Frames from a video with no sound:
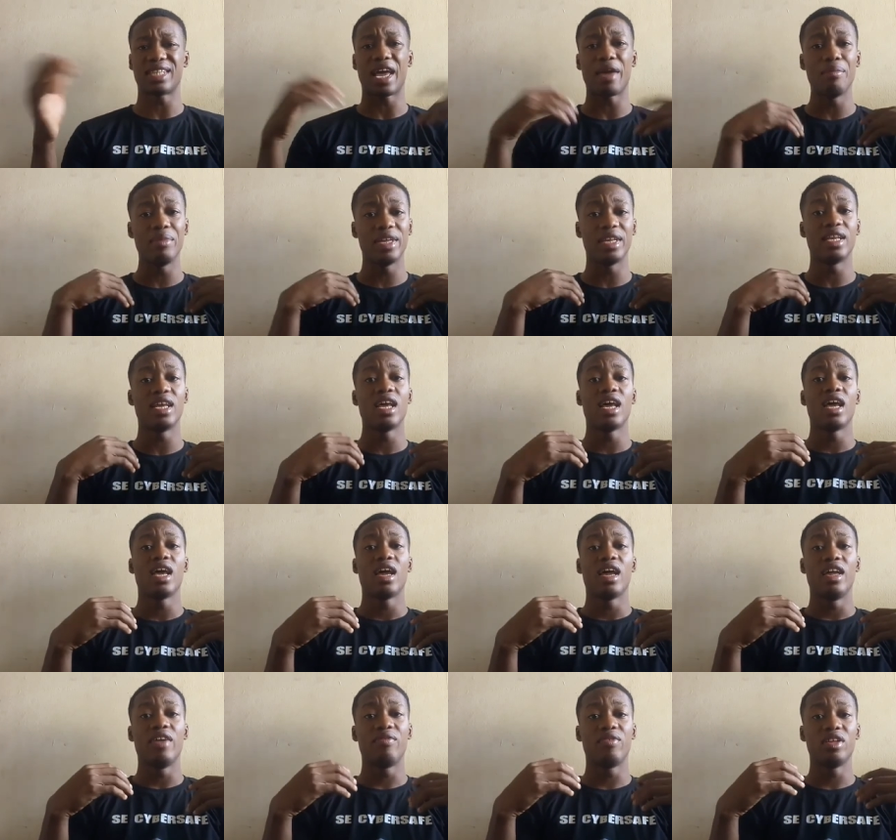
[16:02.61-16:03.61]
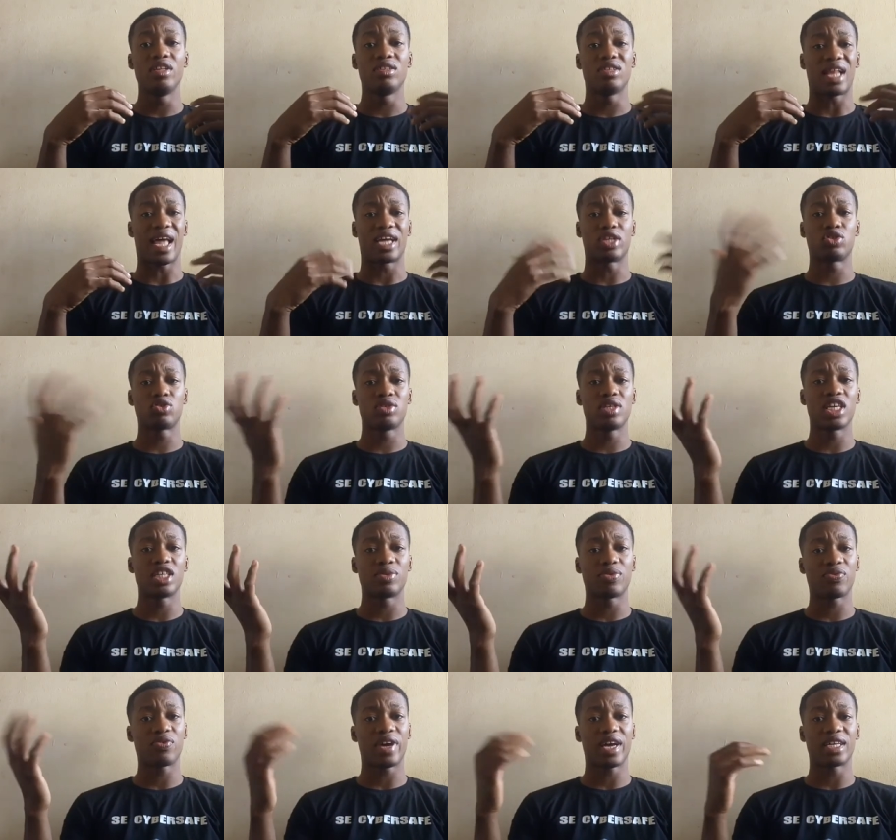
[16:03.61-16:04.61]
I mean, even like 2 years
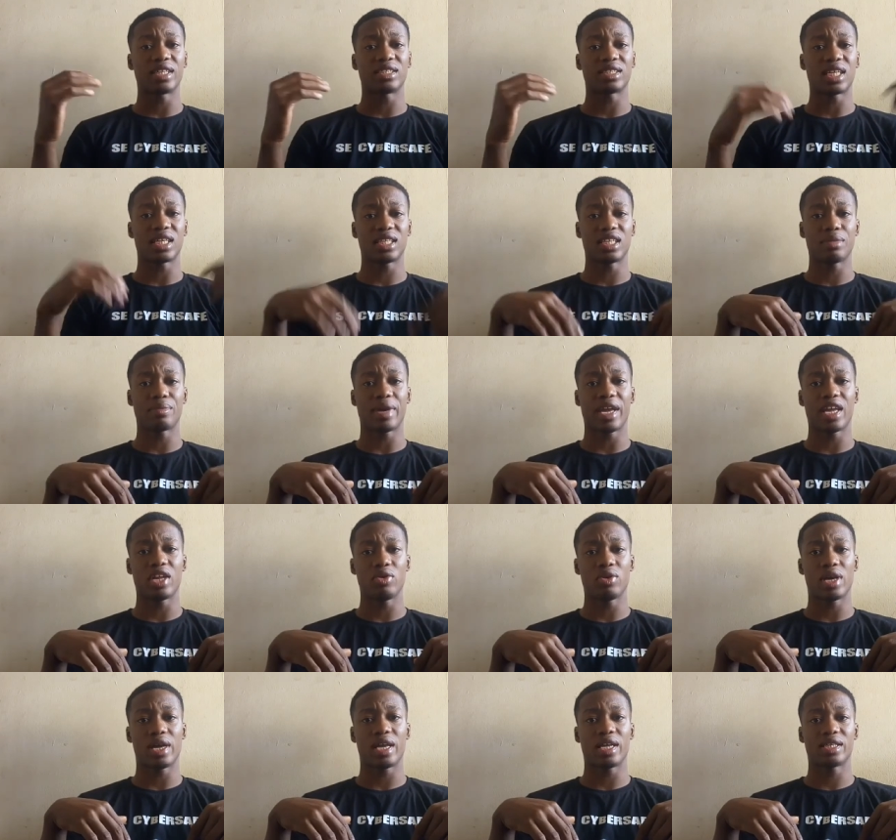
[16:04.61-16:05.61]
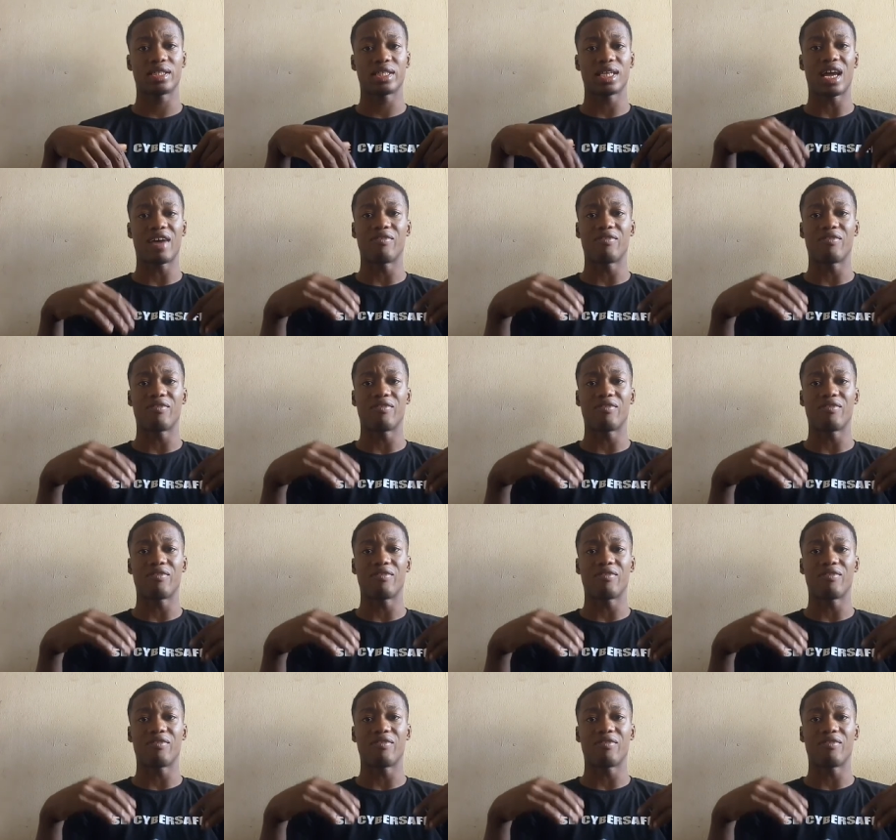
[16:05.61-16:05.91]
before I started my NYSC,